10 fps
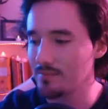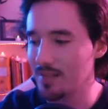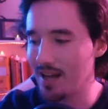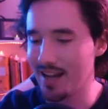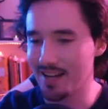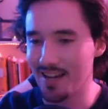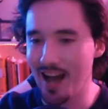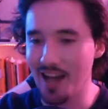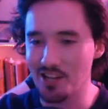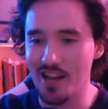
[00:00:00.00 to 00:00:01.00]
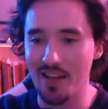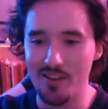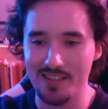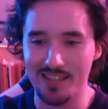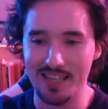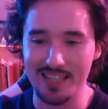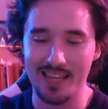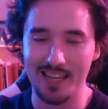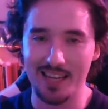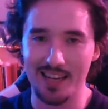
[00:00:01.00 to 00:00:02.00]
And I shared this and I
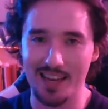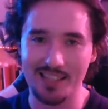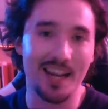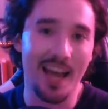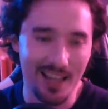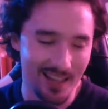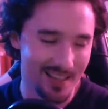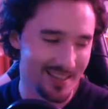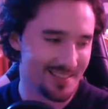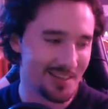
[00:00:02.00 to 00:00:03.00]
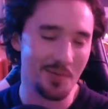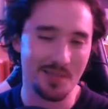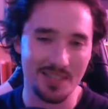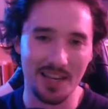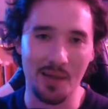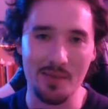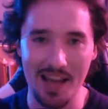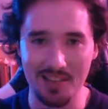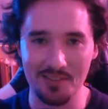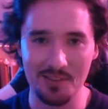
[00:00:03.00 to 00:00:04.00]
said, hey, like, you know, this is gonna get me
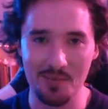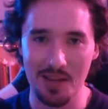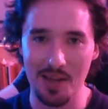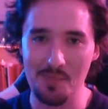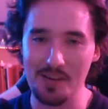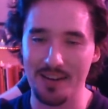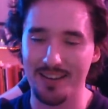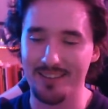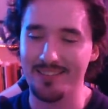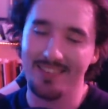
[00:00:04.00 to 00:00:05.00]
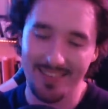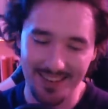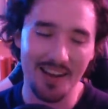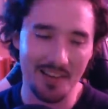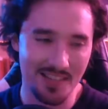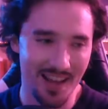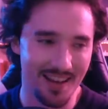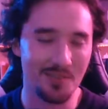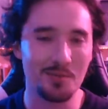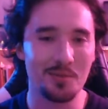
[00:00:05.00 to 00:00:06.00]
cancelled someday, but I
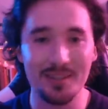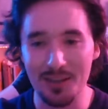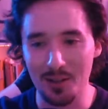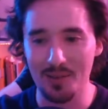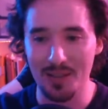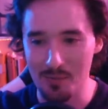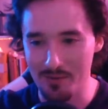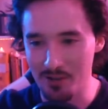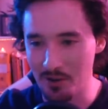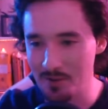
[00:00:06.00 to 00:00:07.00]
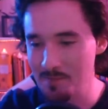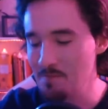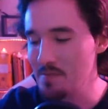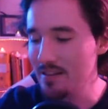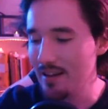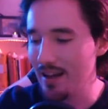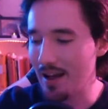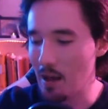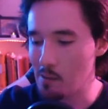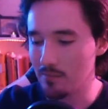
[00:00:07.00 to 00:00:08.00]
stand. It was a little bit of a joke,
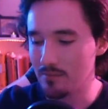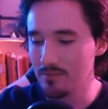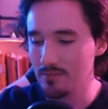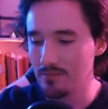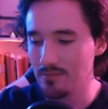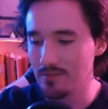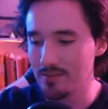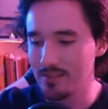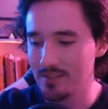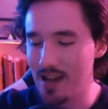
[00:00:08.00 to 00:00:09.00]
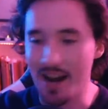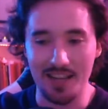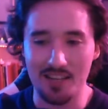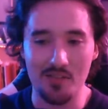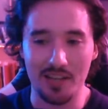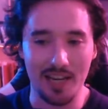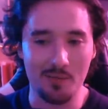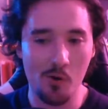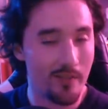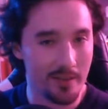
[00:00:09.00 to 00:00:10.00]
and I didn't think
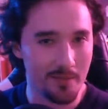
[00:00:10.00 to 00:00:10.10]
anything more of it.